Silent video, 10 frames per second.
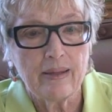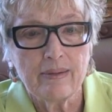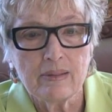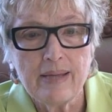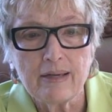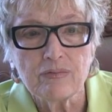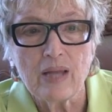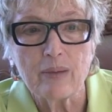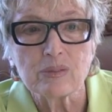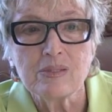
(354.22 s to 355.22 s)
The net of
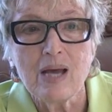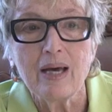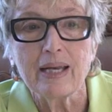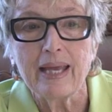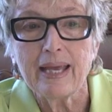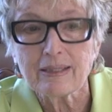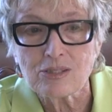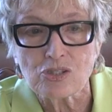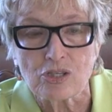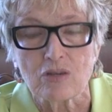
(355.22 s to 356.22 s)
light was not
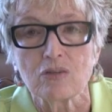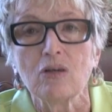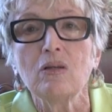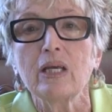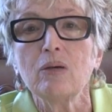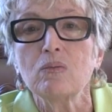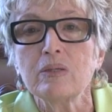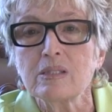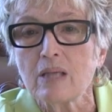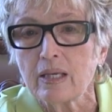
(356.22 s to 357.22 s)
external. It
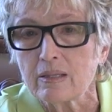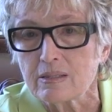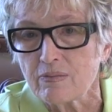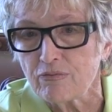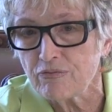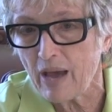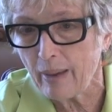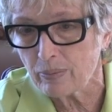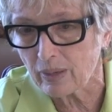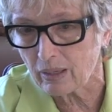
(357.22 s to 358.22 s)
was like this
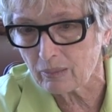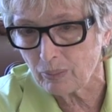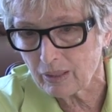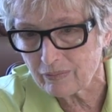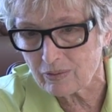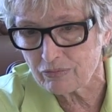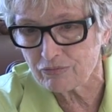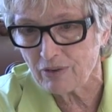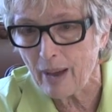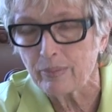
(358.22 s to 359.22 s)
fabric, part of the
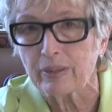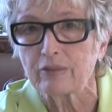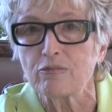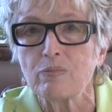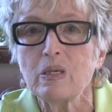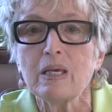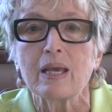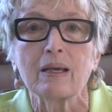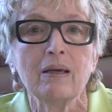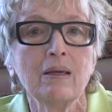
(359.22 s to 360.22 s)
fabric of
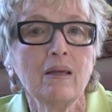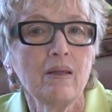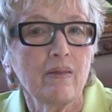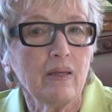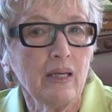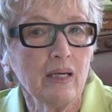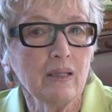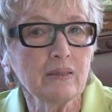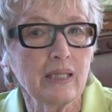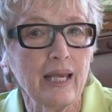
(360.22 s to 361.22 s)
being that held